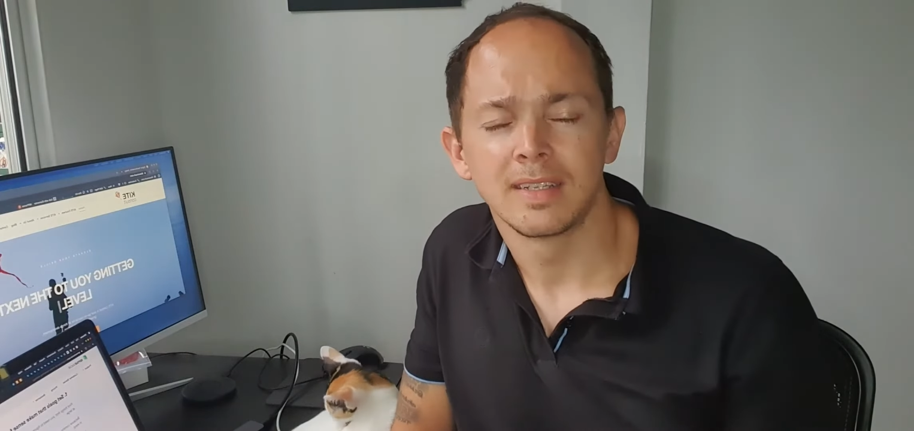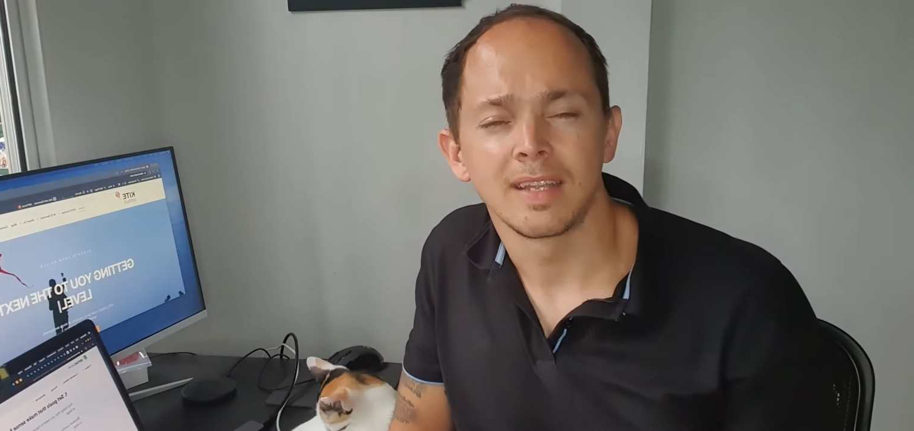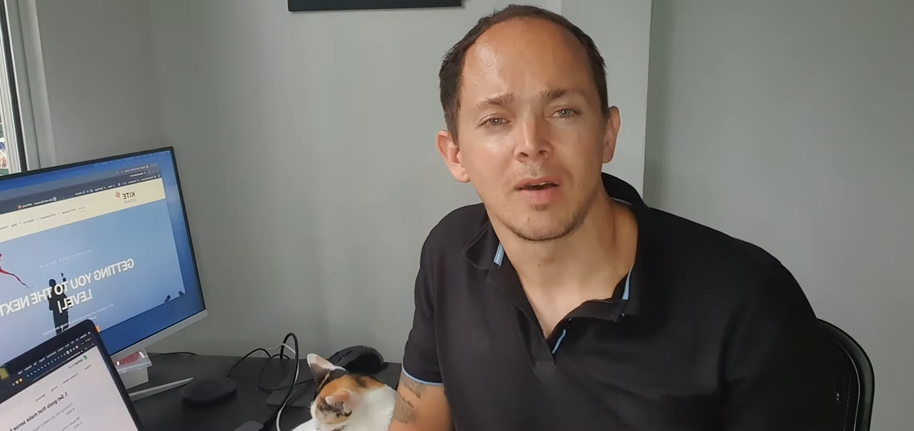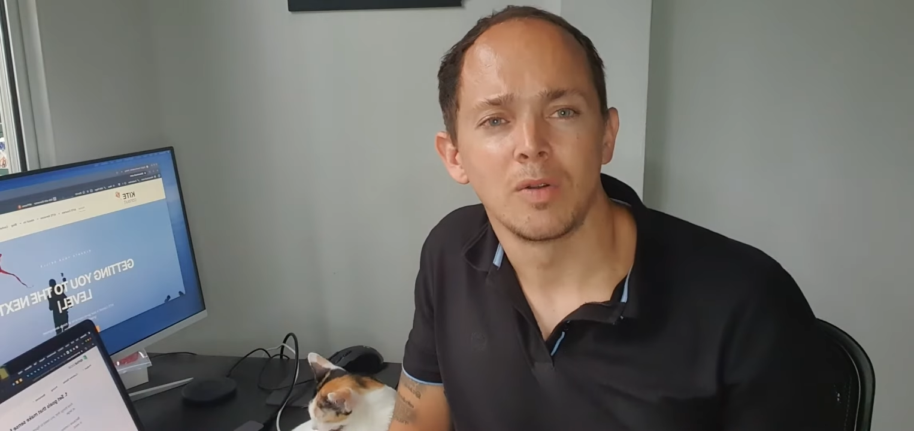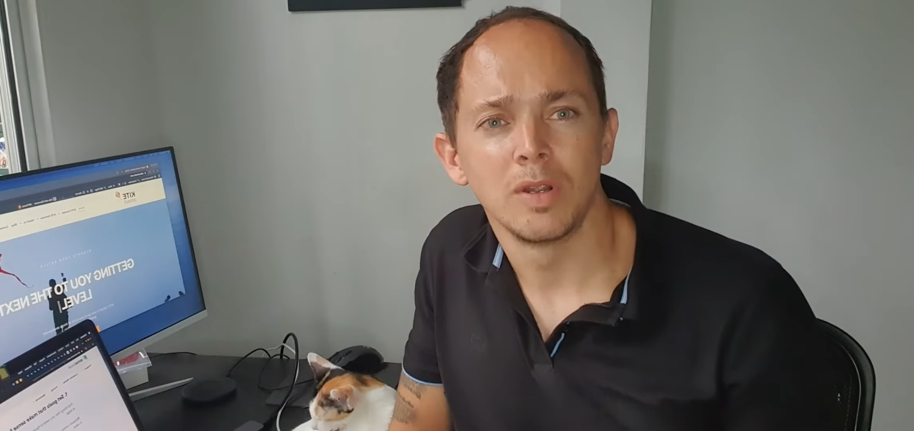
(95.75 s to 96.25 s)

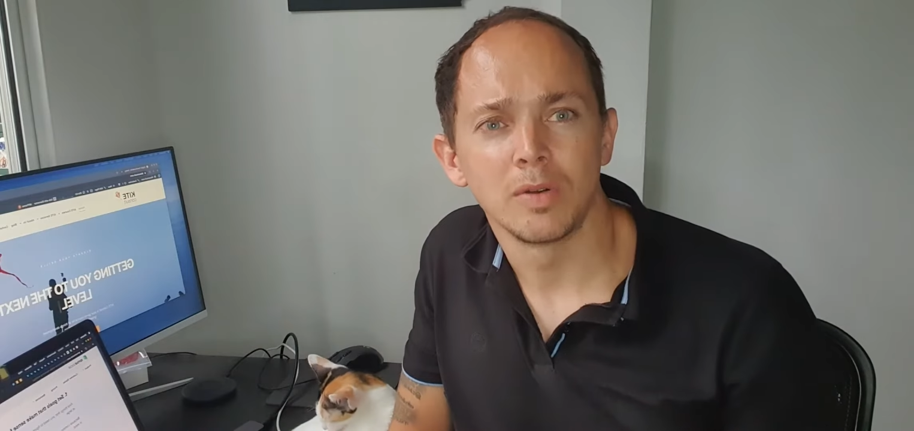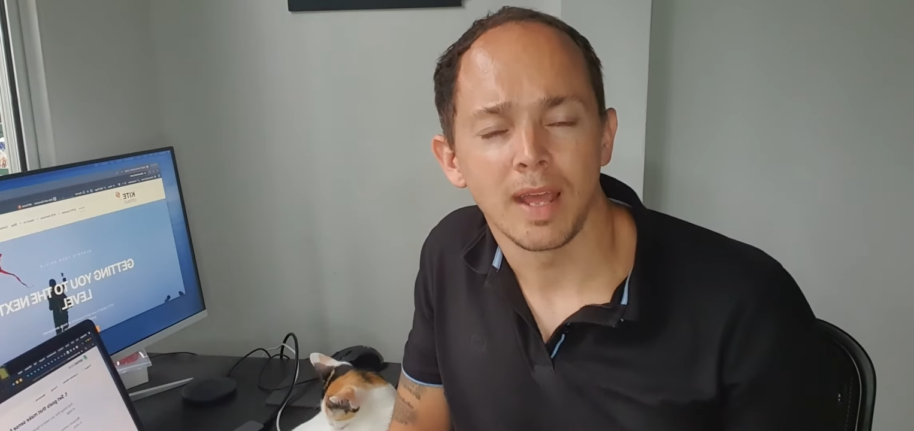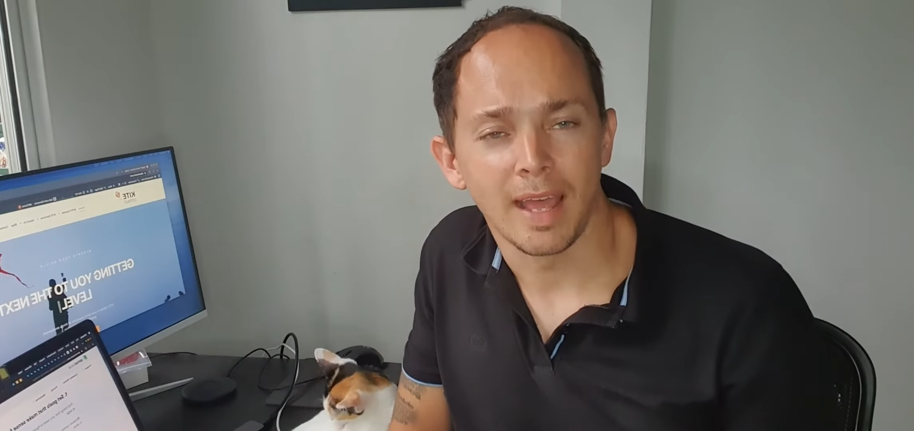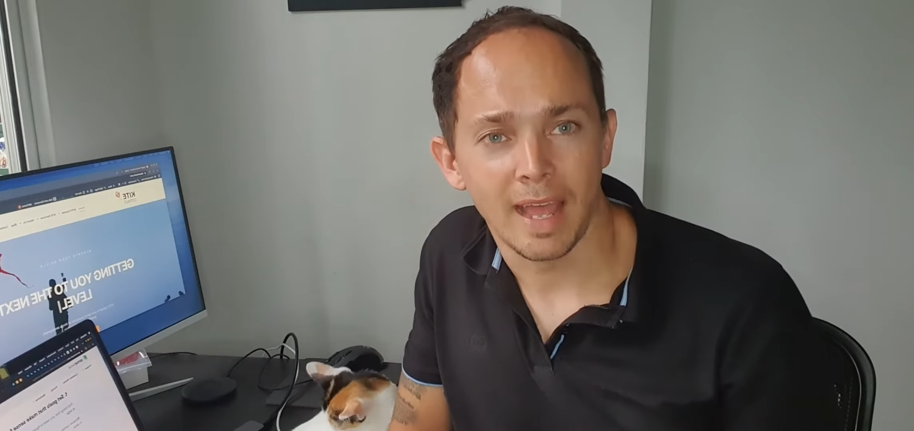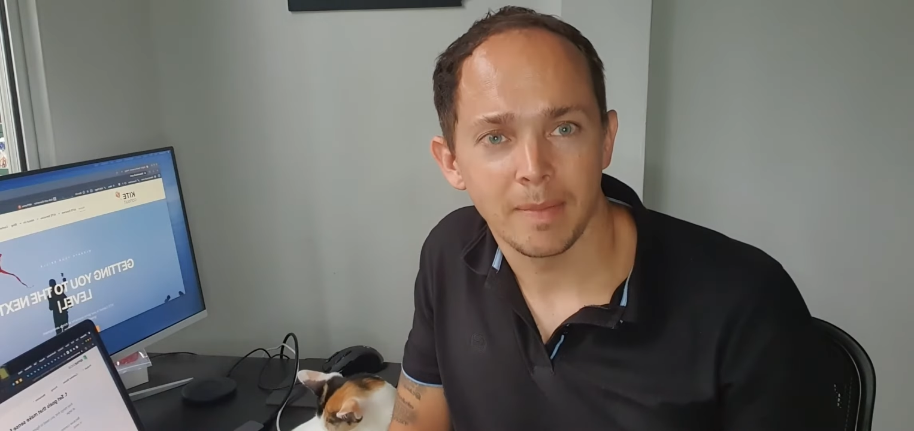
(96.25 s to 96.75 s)
download
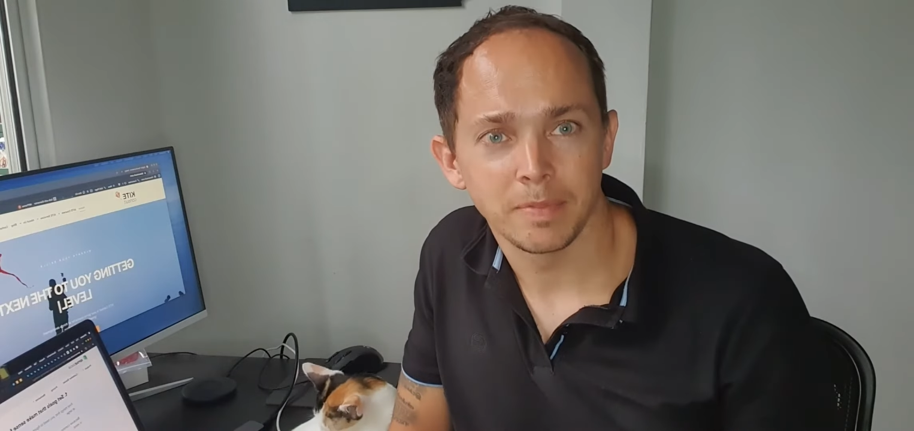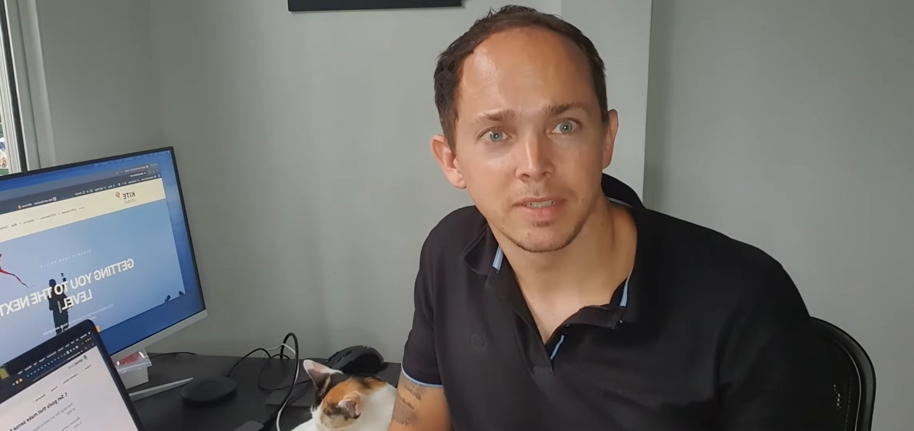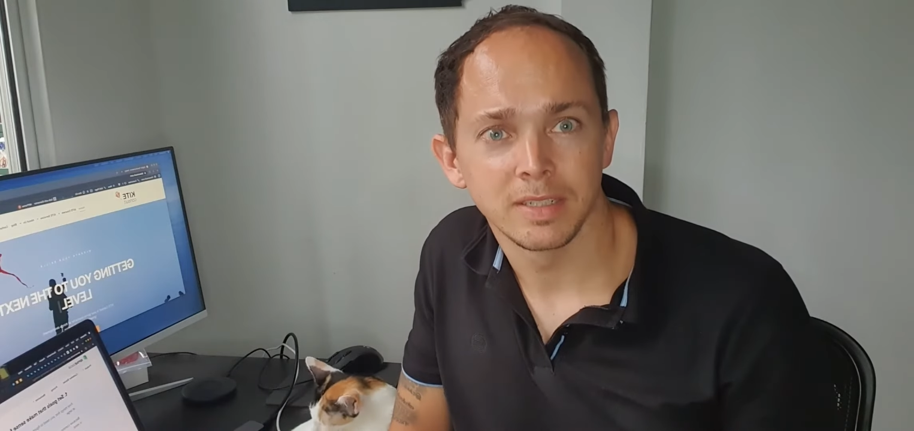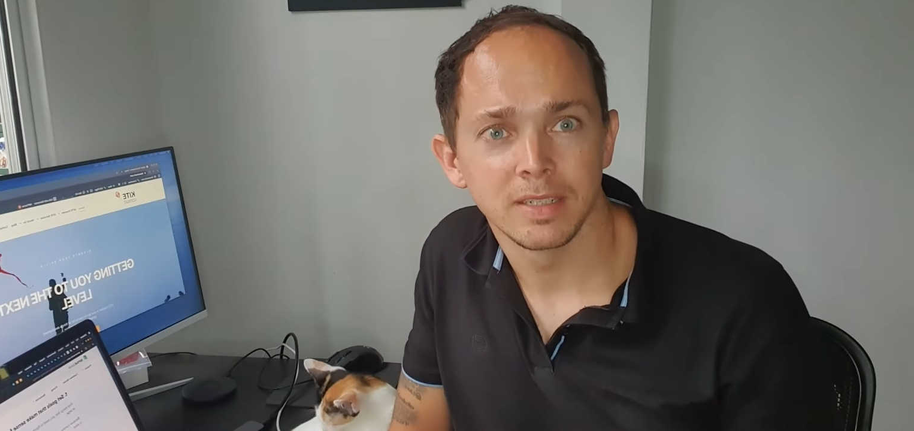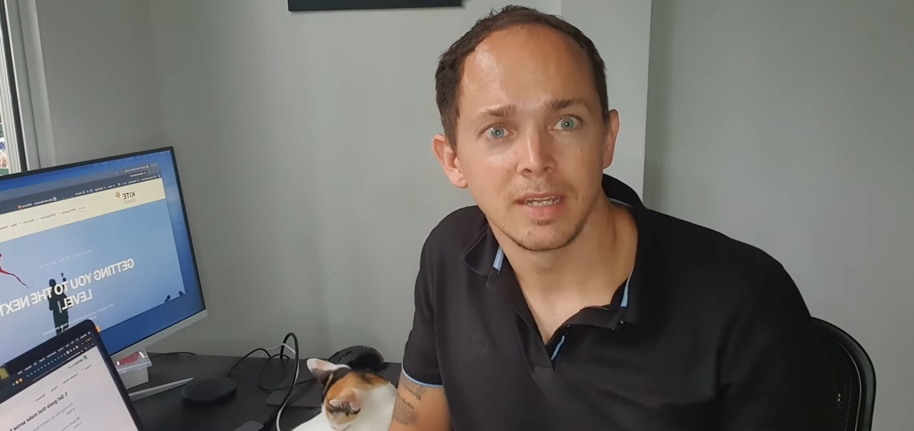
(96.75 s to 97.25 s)

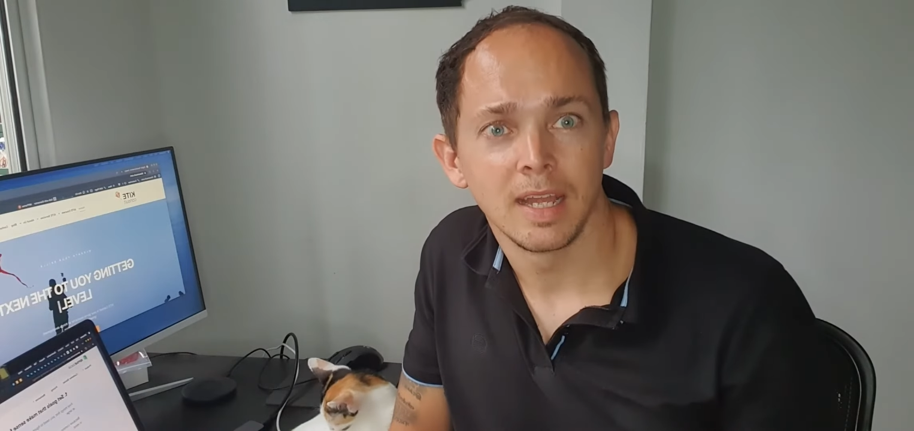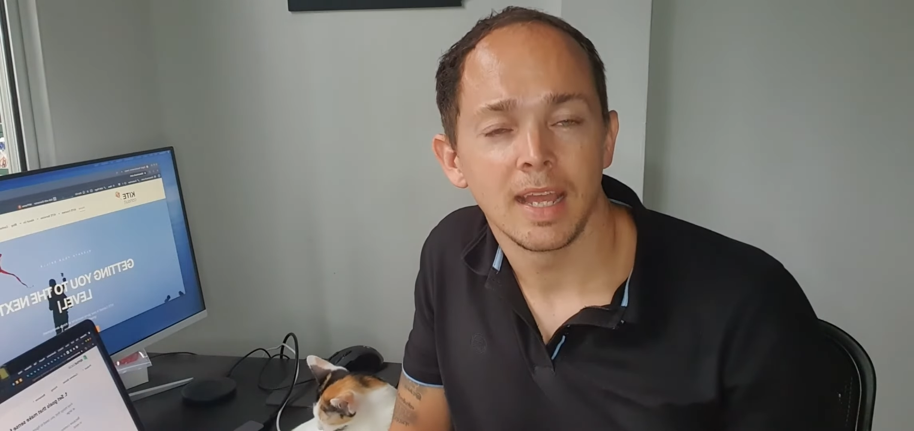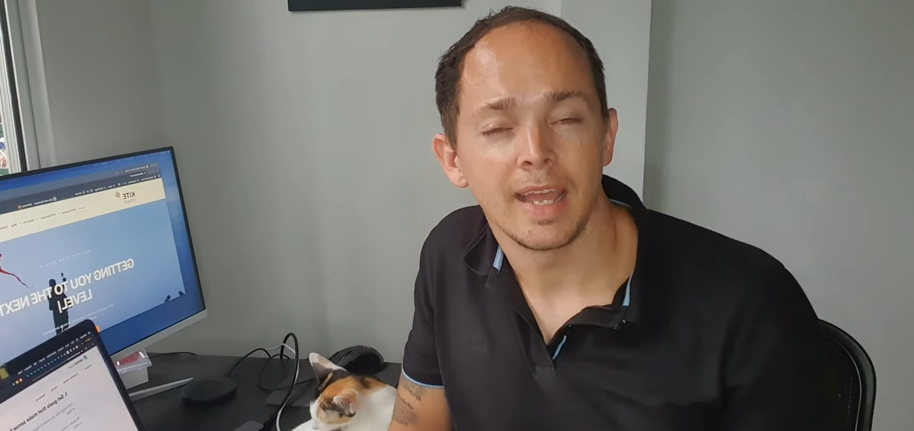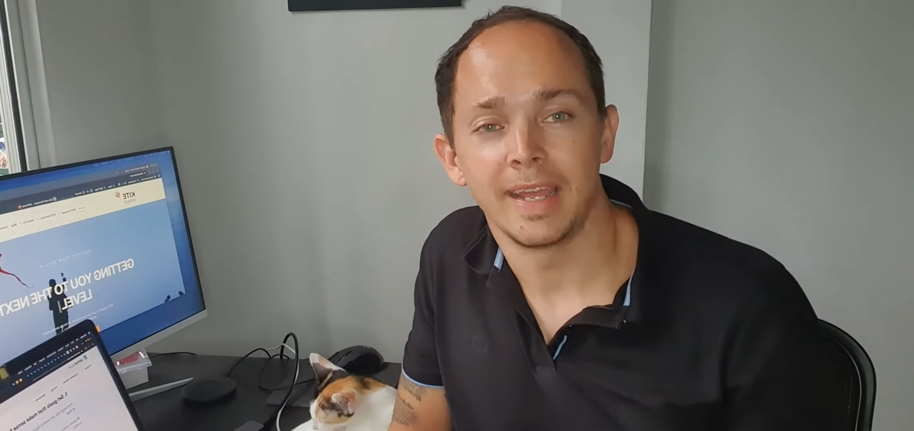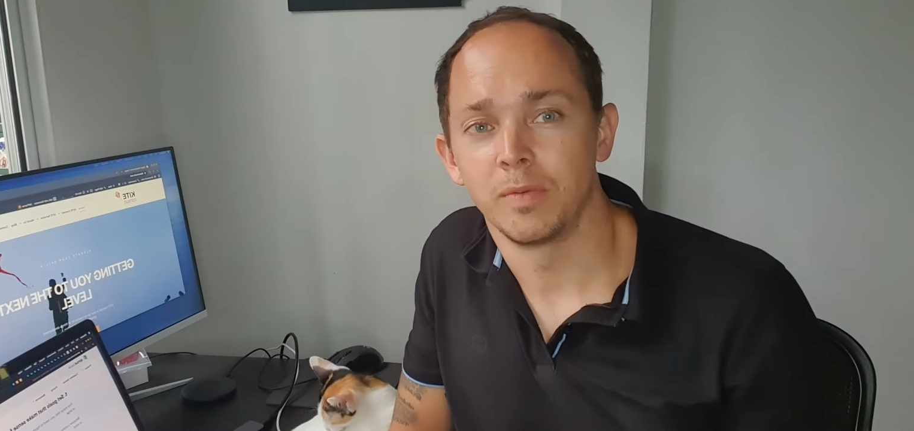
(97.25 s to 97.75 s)
apps
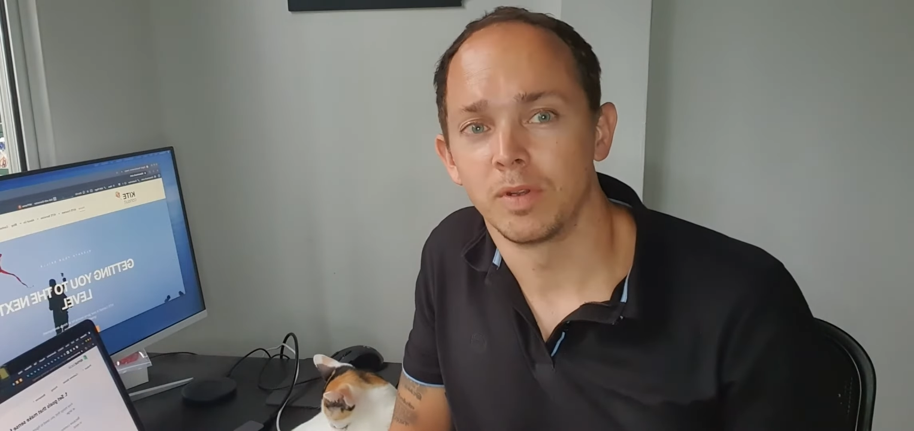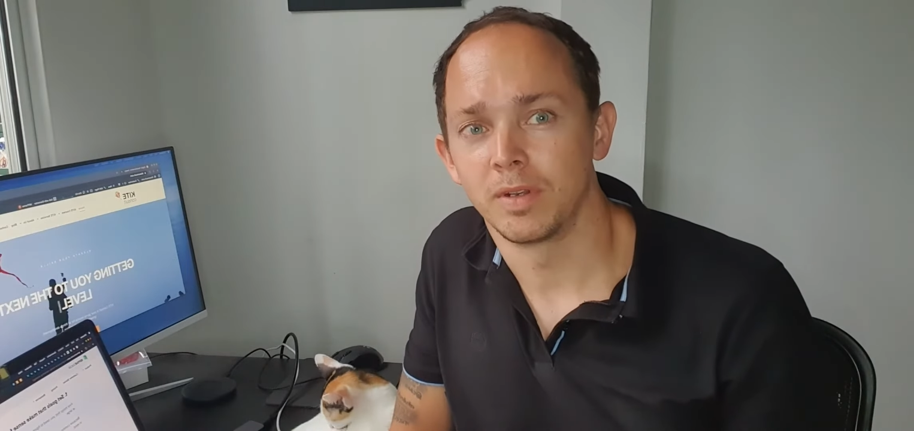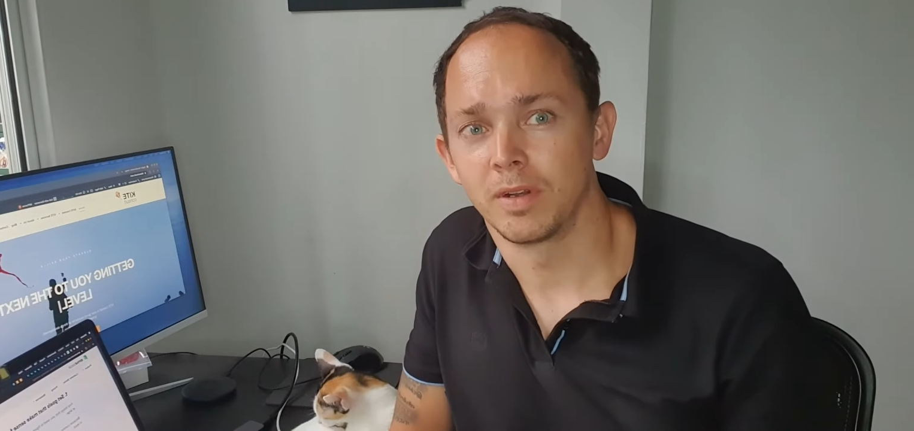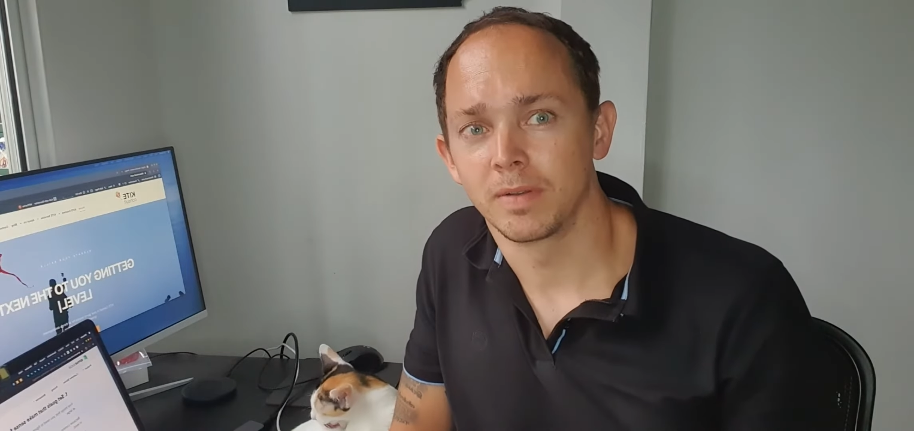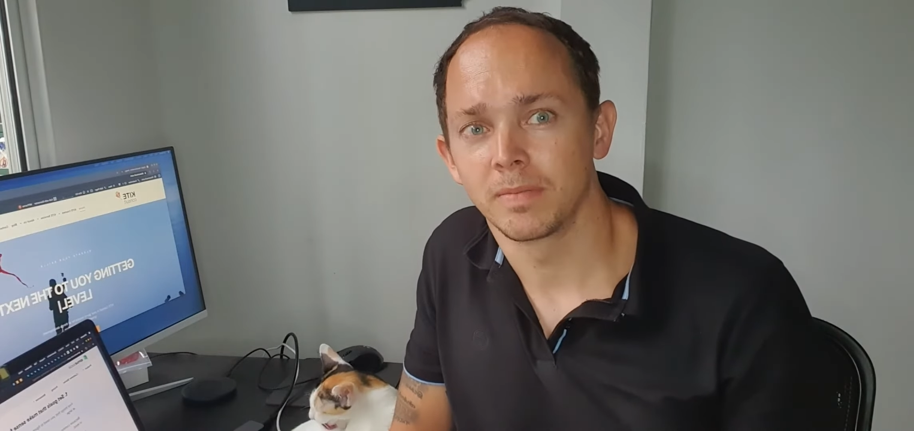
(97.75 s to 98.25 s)
and whatnot?